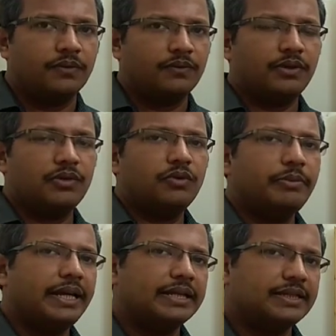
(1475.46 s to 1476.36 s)
So it will
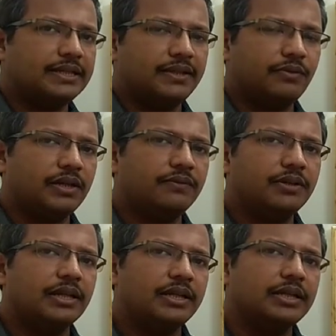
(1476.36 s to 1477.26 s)
be acting as,
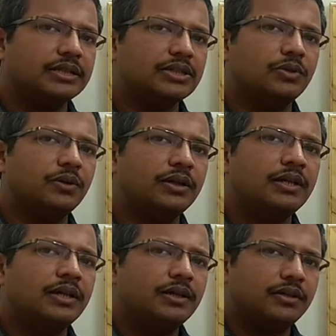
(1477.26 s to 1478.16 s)
whenever an electron
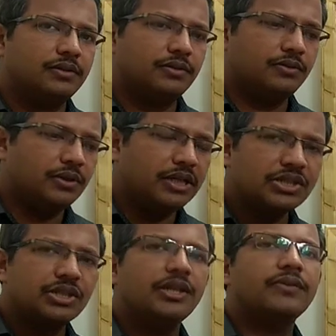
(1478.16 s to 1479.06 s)

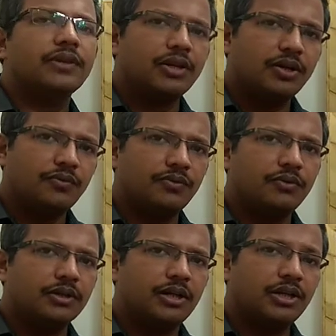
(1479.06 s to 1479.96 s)
donation is required
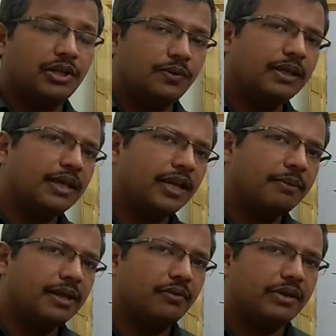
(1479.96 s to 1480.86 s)
for continuing a
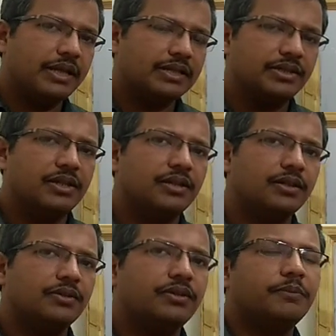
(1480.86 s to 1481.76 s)
chemical reaction,
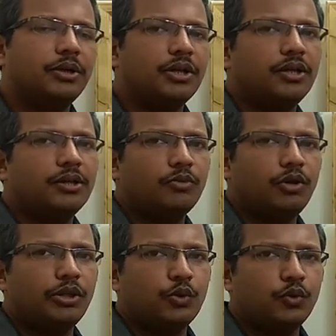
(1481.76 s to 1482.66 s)
this particular
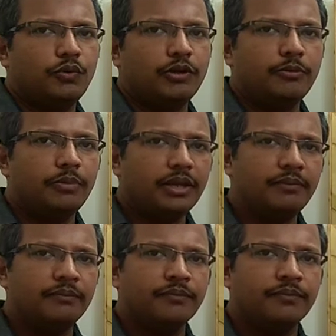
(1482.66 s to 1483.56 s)
molecule will
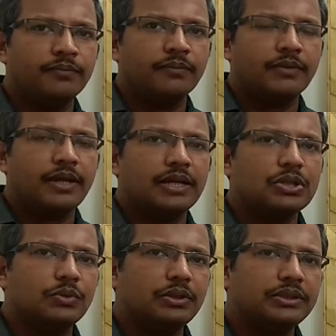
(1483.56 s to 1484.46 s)
be
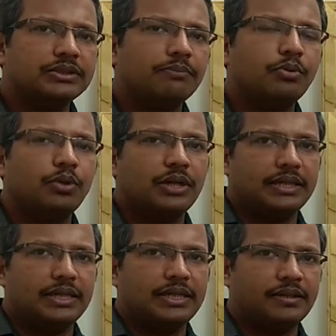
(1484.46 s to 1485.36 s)
actually supporting
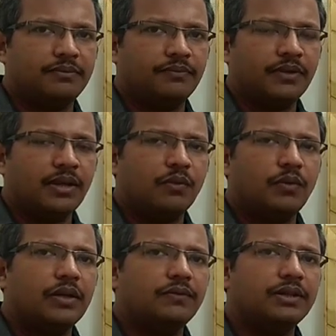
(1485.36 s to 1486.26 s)
that.
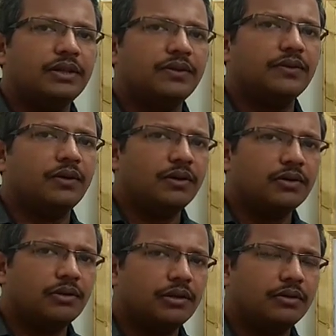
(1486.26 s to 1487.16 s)
Whenever it is not
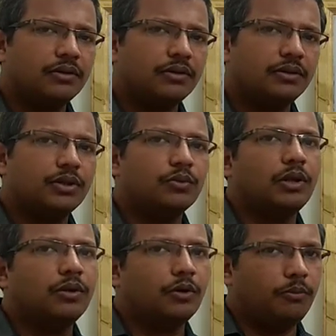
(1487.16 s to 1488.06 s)
required, it will
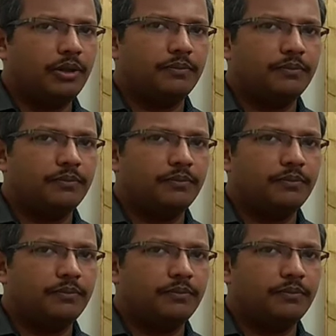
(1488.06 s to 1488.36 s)
not be.